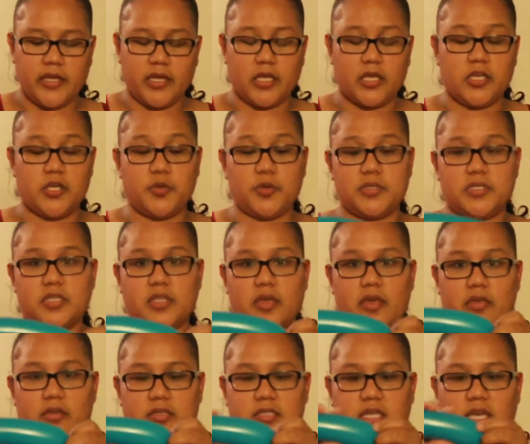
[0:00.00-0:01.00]
you're gonna do it to the
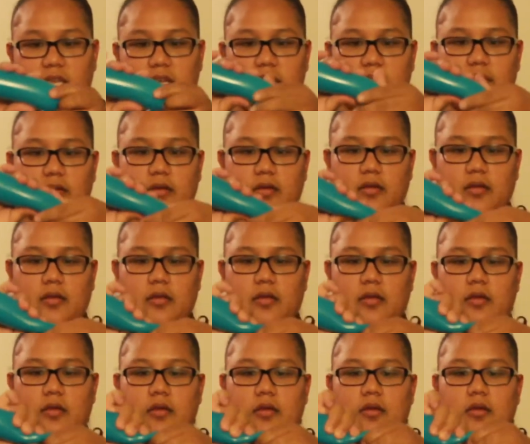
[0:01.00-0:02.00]
other side.
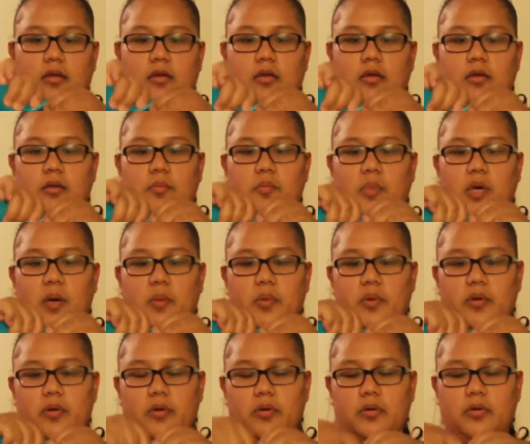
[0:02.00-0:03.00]

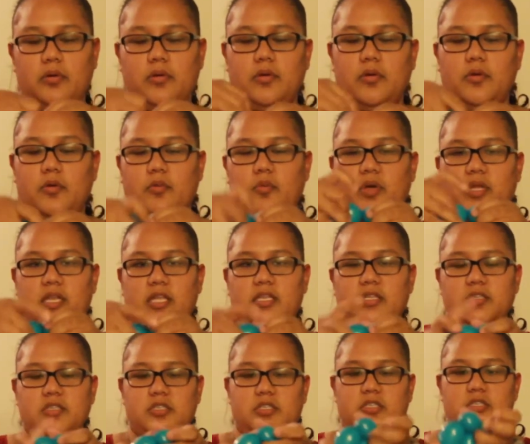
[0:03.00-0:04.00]
Bubble, one
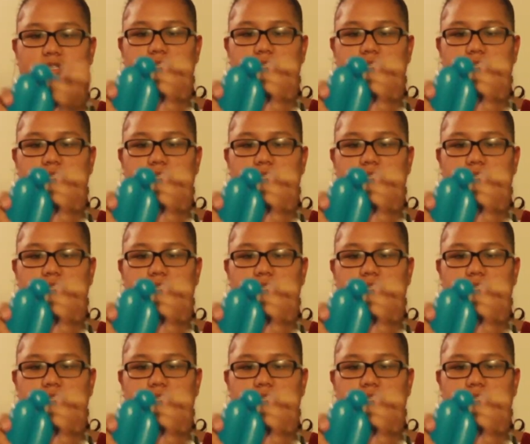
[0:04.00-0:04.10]
inch.